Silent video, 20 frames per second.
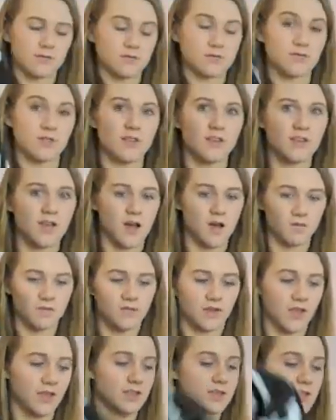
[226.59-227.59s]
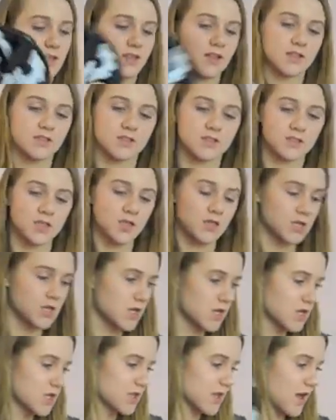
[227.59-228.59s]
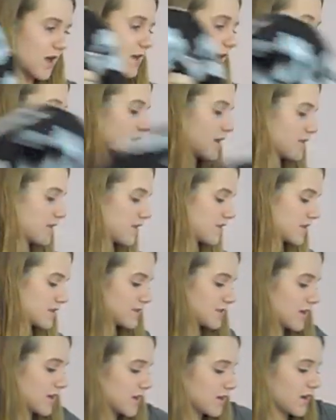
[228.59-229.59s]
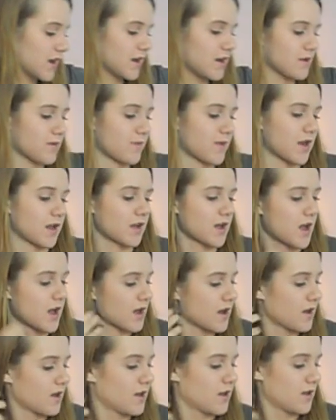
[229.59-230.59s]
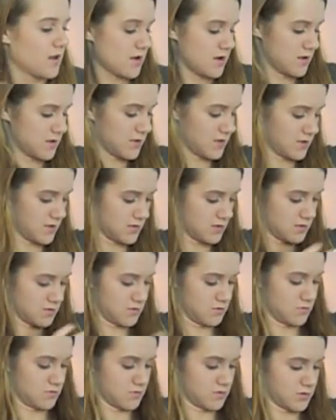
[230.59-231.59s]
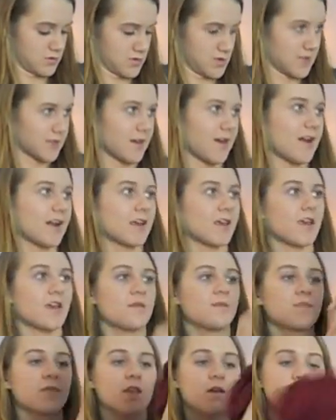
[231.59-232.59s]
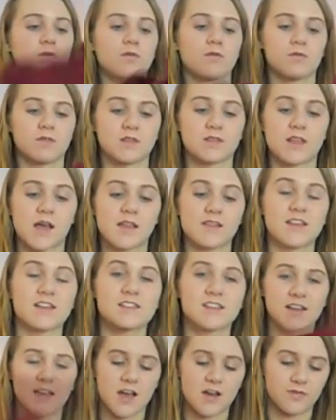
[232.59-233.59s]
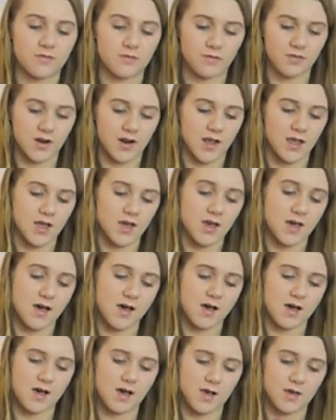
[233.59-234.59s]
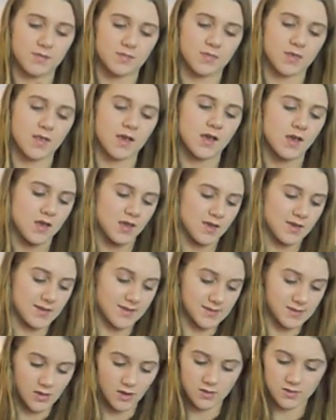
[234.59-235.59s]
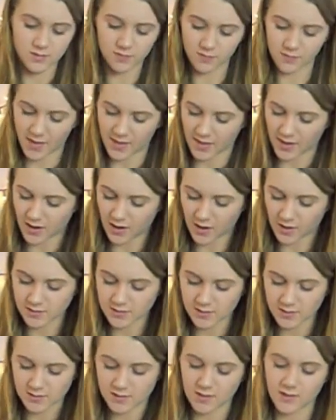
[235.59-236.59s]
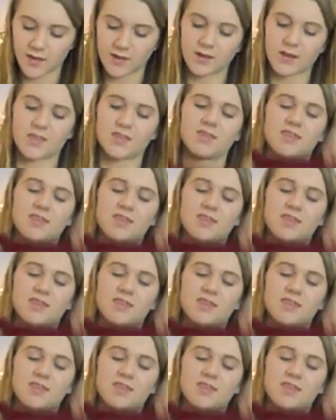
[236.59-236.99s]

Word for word: was really comfy, so that's that. And then the second item that I got, ooh, staticky. This I got free. Um, it's also from LA Hearts. It's like a